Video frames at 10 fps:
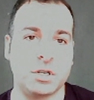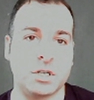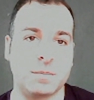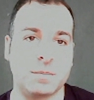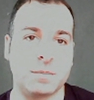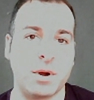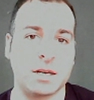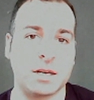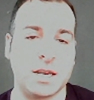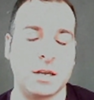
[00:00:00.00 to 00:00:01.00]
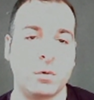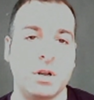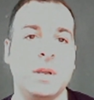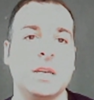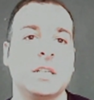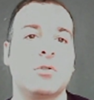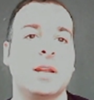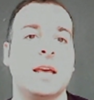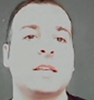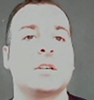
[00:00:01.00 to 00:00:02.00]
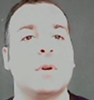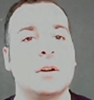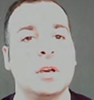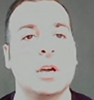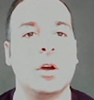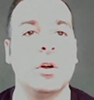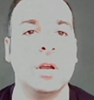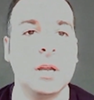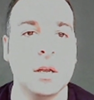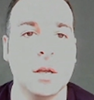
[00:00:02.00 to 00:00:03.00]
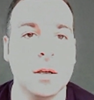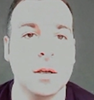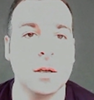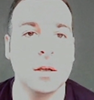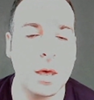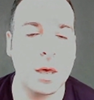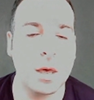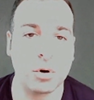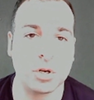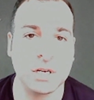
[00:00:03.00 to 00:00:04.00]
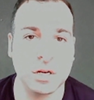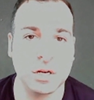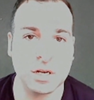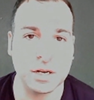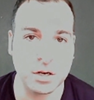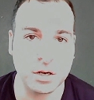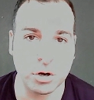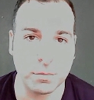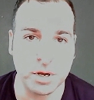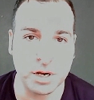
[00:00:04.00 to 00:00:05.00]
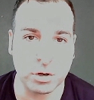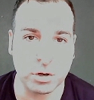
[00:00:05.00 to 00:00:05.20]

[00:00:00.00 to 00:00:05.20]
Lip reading: which is malpractice. Anyone administering that as well can go and be prosecuted under the Nuremberg